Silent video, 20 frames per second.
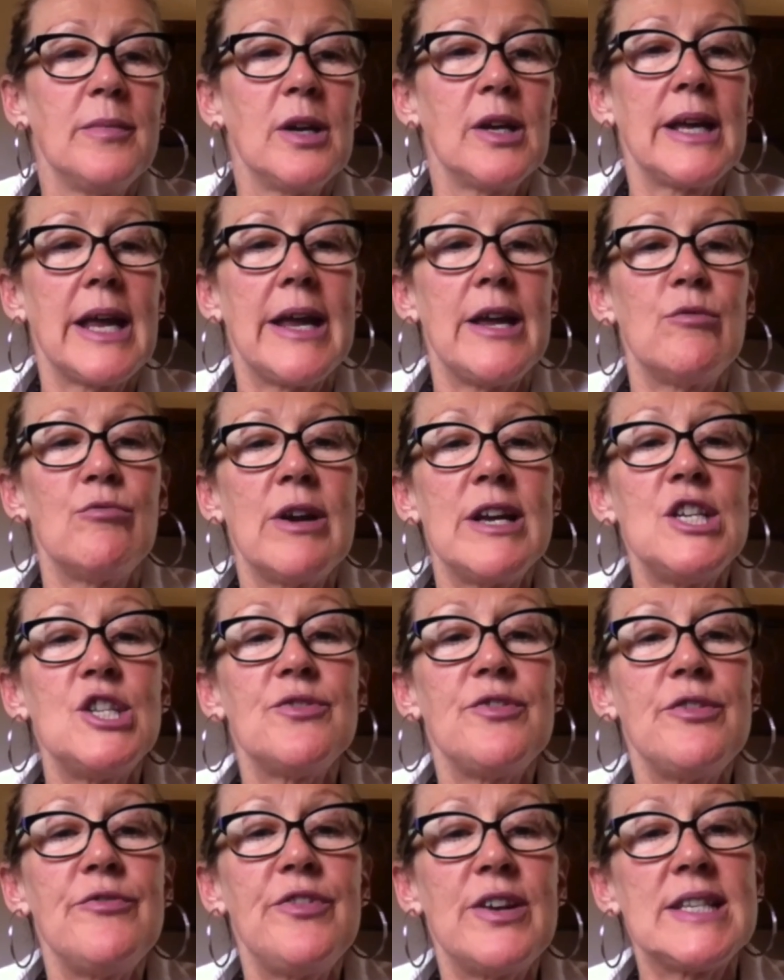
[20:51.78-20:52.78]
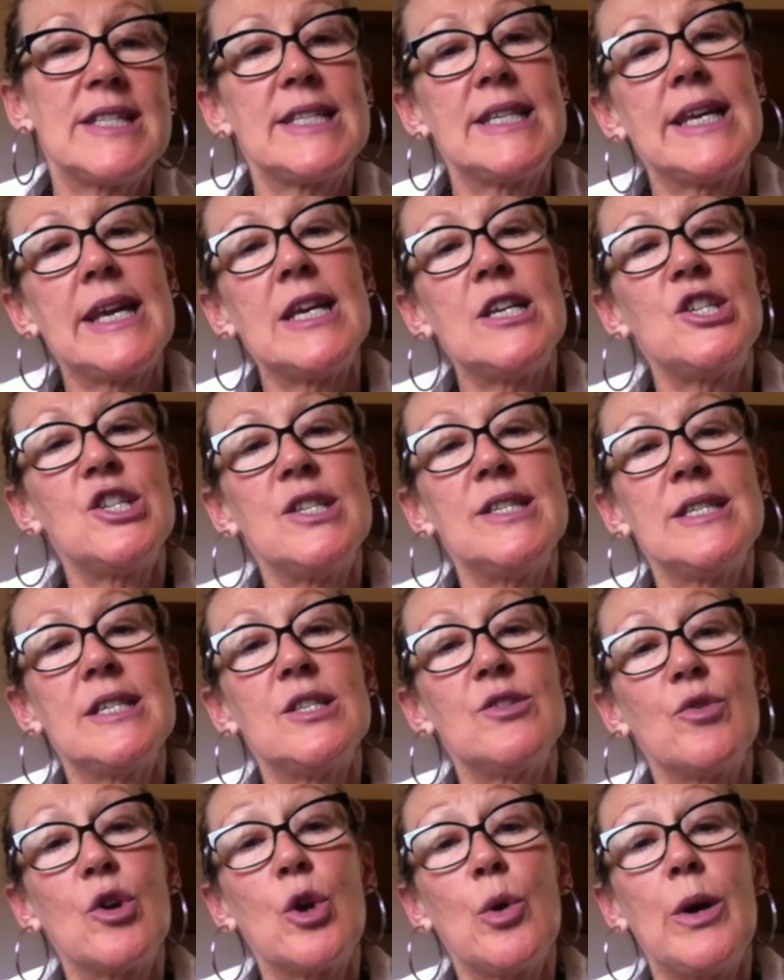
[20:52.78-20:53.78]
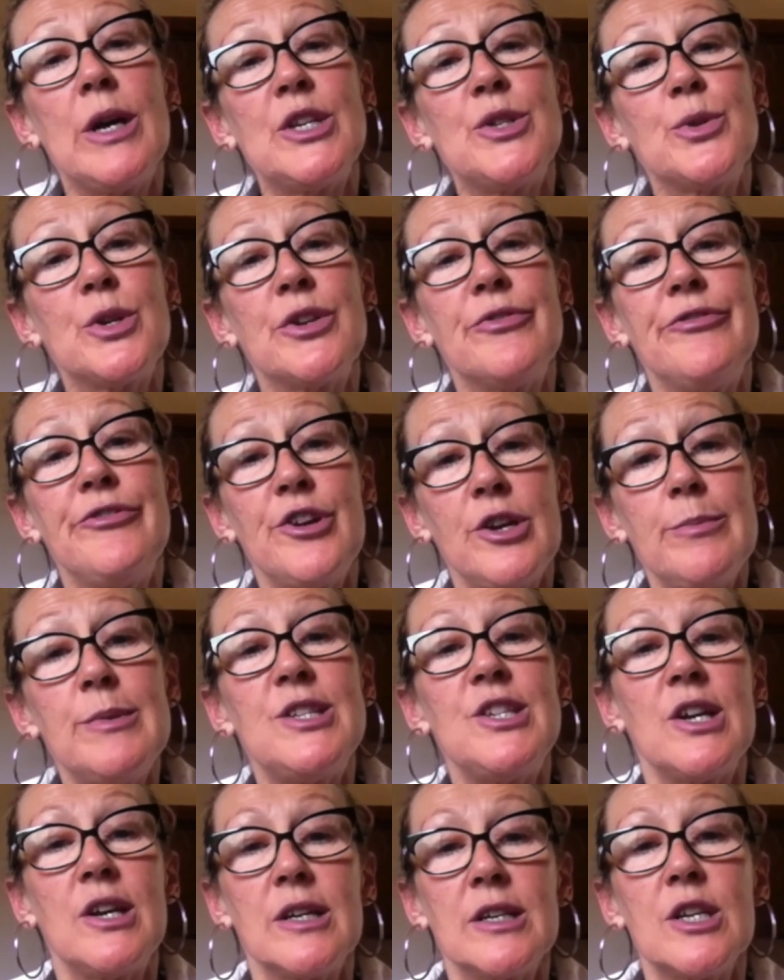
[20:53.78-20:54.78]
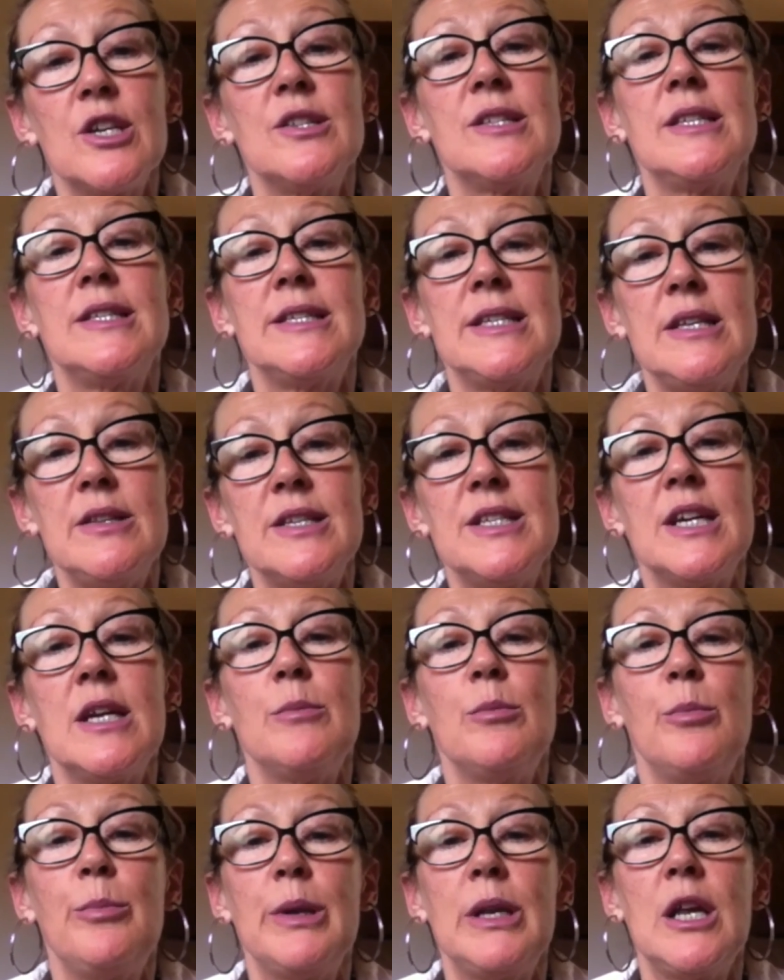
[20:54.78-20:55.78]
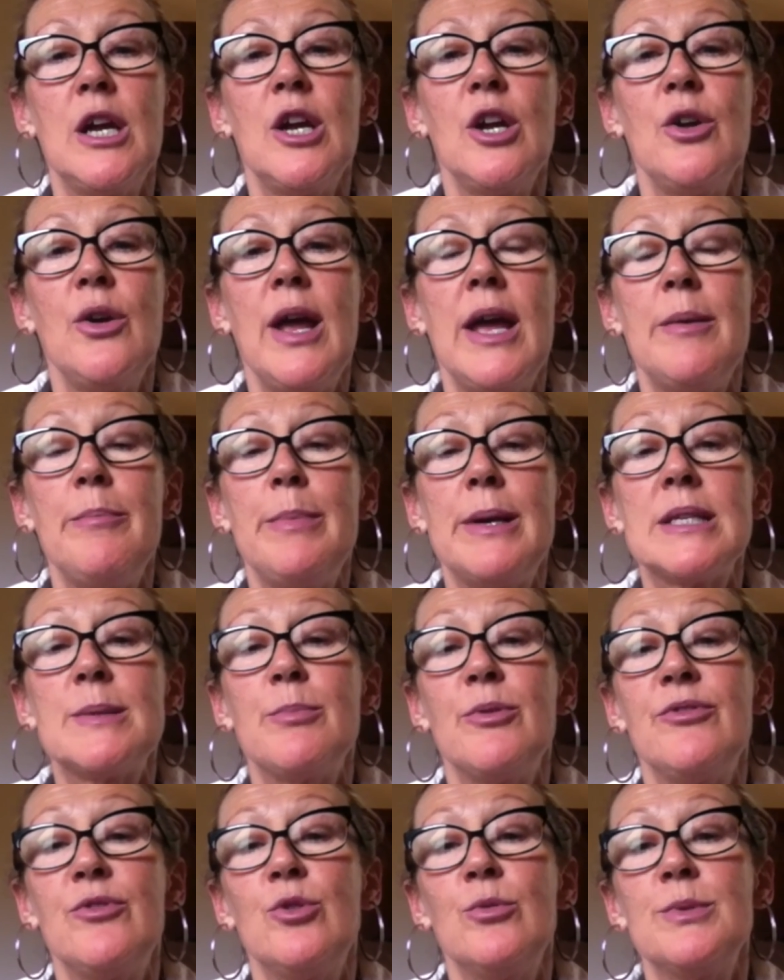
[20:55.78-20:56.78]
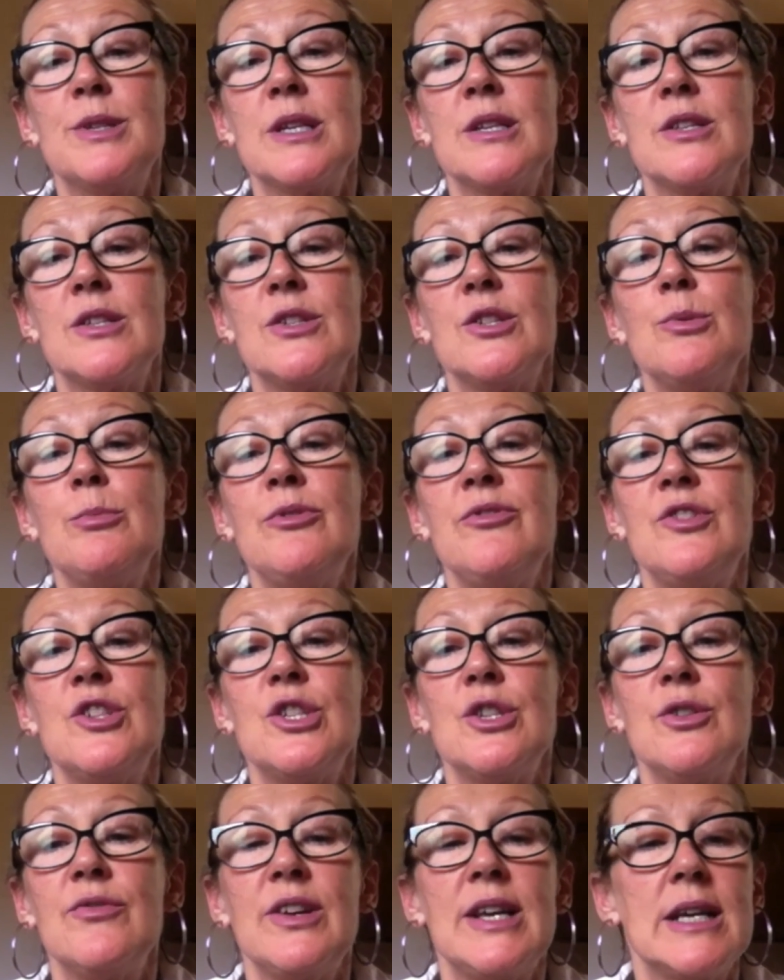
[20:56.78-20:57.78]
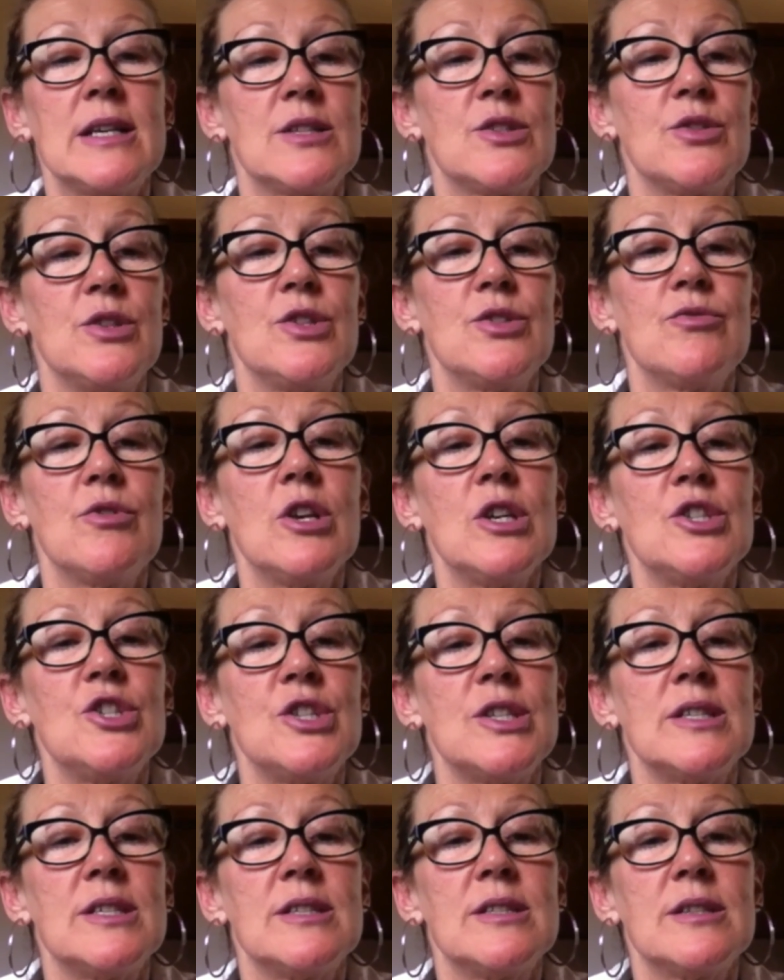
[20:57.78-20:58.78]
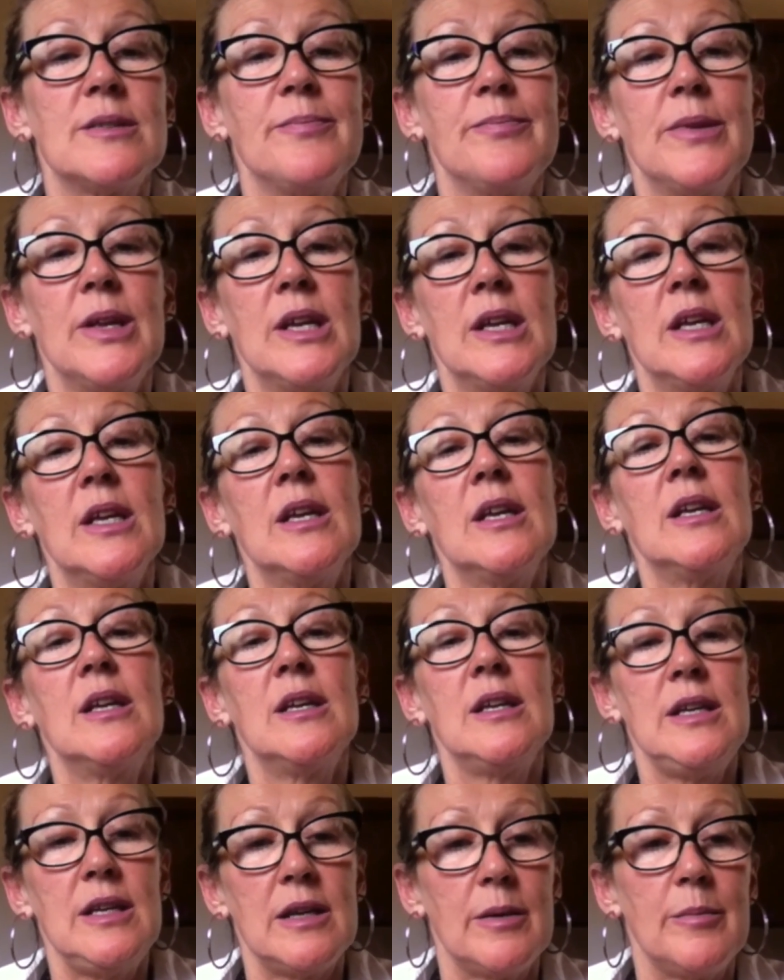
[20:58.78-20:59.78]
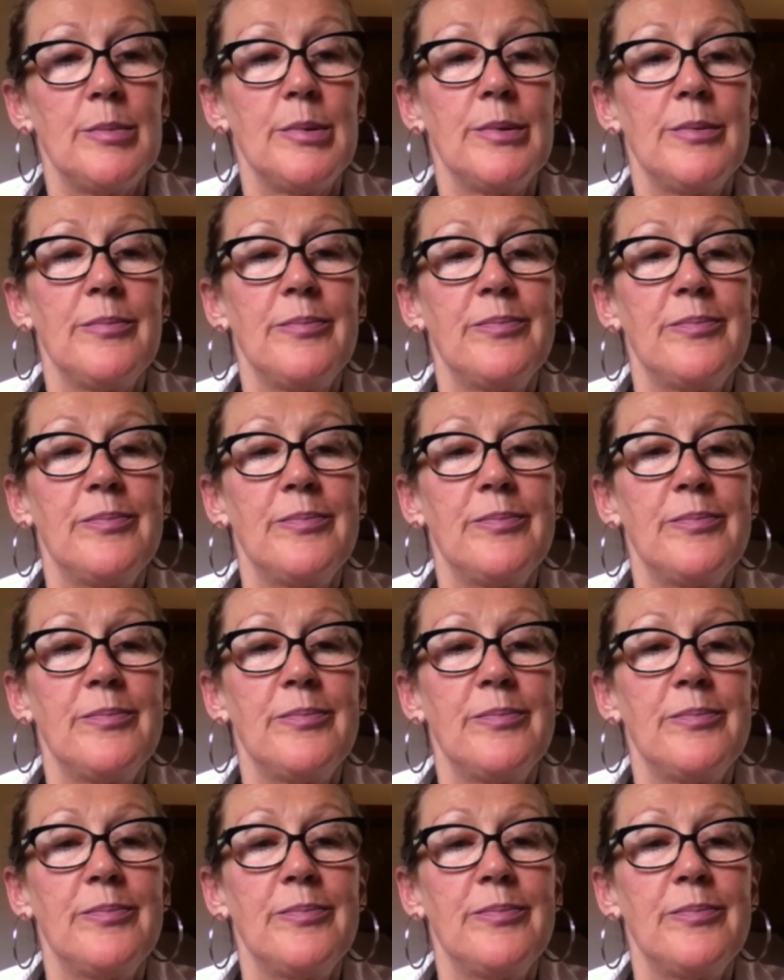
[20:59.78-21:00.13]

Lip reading: Okay, range of investigations is required to confirm the diagnosis. See the table below, and best performed under the supervision of a gastroenterologist. Yep.